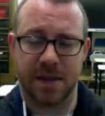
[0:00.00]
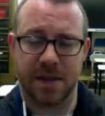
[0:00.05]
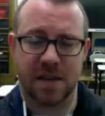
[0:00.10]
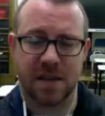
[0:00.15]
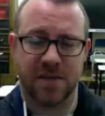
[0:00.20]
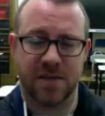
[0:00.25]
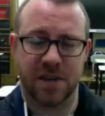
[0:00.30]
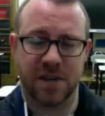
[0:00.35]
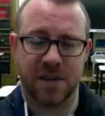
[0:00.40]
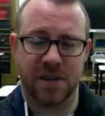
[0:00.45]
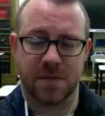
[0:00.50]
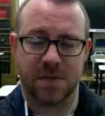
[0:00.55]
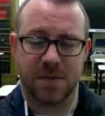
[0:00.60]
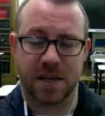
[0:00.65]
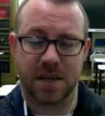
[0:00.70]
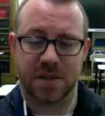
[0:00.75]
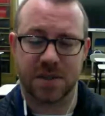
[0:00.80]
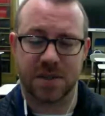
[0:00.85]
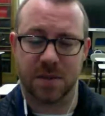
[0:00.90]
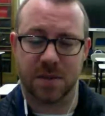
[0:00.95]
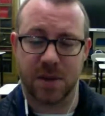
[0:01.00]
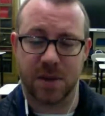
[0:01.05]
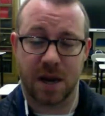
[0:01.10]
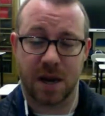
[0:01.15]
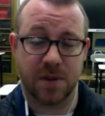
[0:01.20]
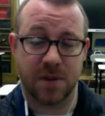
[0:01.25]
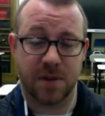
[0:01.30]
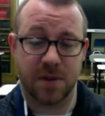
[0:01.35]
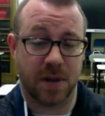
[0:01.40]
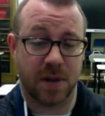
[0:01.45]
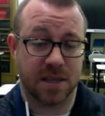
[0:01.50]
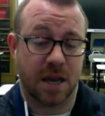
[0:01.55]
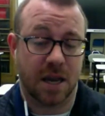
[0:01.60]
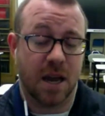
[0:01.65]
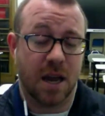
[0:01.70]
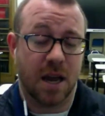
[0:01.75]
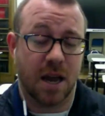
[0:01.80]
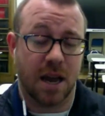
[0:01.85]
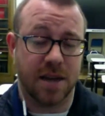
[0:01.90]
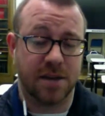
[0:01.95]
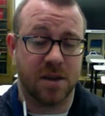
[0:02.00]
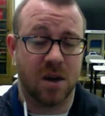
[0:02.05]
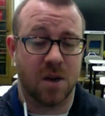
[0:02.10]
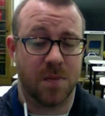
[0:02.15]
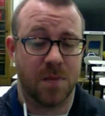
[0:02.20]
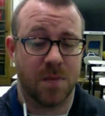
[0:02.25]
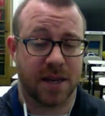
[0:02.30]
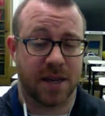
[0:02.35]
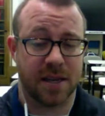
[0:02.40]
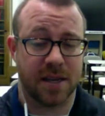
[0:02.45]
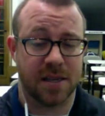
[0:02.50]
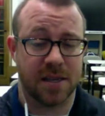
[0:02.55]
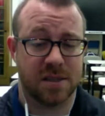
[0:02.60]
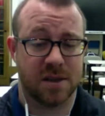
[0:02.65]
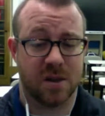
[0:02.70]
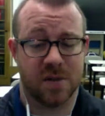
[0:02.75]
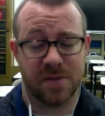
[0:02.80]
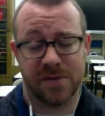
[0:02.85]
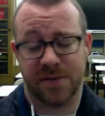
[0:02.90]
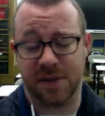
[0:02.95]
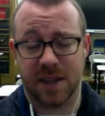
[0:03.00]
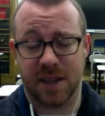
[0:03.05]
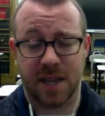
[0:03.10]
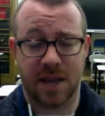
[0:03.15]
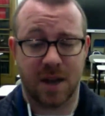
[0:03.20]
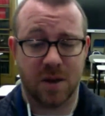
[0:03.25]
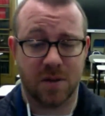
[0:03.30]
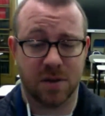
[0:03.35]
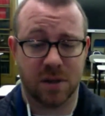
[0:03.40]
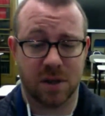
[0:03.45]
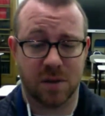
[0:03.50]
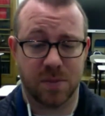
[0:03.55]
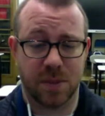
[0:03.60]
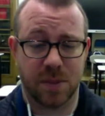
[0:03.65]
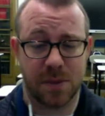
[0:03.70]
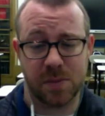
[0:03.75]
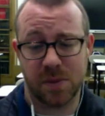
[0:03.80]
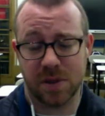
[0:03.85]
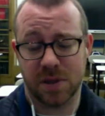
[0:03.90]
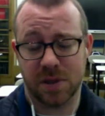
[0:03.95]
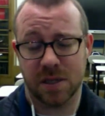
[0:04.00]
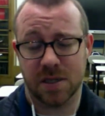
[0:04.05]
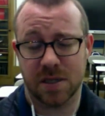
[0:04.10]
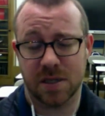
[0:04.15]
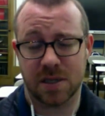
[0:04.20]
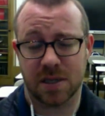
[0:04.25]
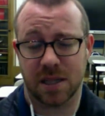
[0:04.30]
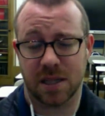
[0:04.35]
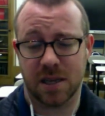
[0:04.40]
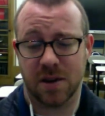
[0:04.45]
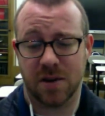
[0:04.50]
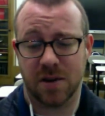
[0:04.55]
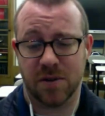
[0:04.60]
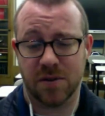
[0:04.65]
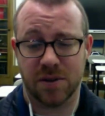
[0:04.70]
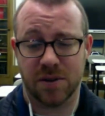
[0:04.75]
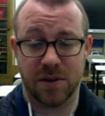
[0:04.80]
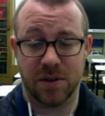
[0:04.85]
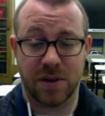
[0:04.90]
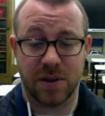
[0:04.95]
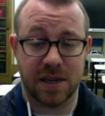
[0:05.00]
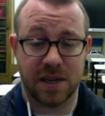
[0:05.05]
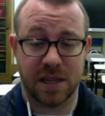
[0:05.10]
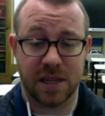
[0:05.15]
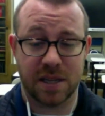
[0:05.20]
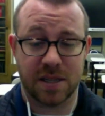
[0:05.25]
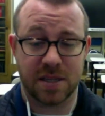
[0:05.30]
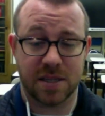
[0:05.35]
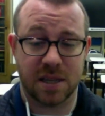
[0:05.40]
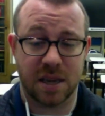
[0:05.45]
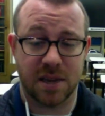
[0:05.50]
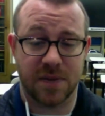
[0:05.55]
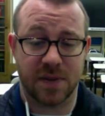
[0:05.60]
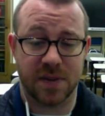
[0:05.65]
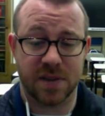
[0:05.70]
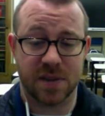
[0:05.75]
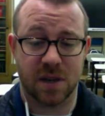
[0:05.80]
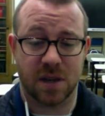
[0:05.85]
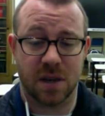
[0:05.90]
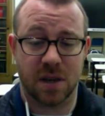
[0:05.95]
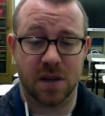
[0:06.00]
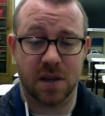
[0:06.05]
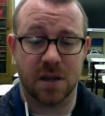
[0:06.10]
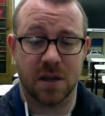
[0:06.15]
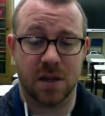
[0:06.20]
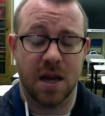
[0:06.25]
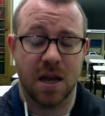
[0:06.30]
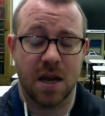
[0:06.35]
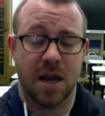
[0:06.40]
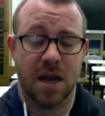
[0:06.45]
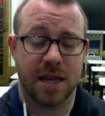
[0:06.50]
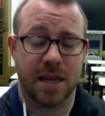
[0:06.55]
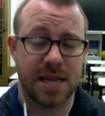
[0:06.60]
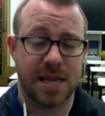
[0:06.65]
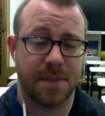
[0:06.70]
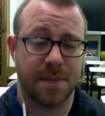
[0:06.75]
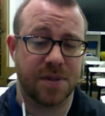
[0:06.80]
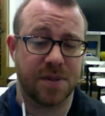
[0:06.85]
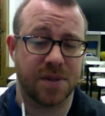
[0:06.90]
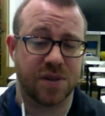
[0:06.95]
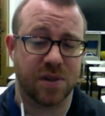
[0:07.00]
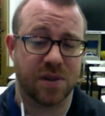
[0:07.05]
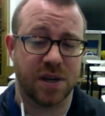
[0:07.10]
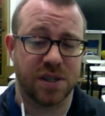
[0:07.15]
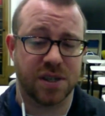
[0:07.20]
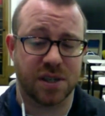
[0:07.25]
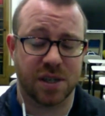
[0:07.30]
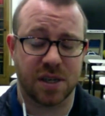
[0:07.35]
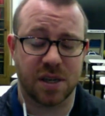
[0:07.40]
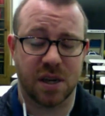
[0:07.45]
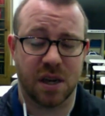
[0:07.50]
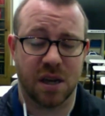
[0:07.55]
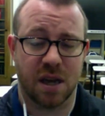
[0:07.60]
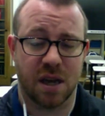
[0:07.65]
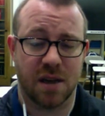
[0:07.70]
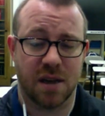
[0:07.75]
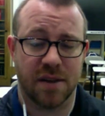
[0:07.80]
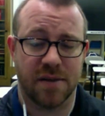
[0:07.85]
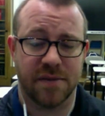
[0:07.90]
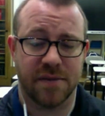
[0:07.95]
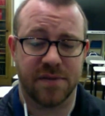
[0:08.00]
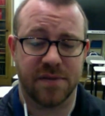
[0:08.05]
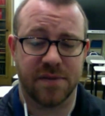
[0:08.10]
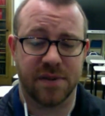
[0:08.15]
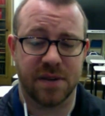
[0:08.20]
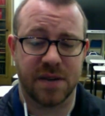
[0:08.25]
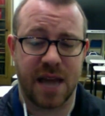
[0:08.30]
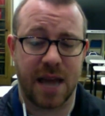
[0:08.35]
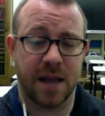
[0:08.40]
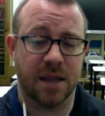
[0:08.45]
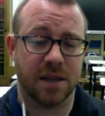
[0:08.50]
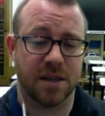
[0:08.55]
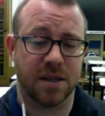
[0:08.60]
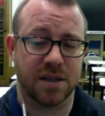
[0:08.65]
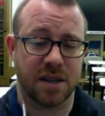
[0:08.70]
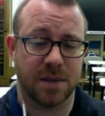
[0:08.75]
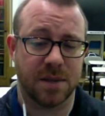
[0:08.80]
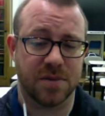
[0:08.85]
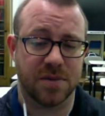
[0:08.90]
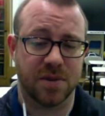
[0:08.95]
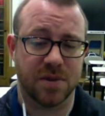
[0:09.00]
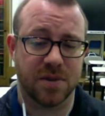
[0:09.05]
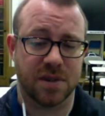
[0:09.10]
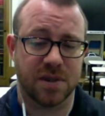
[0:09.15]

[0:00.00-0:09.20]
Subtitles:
of each semester. But otherwise, I don't. My kids don't fill out little bubbles and they don't do any of that stuff. It's all a demonstration of knowledge, a demonstration of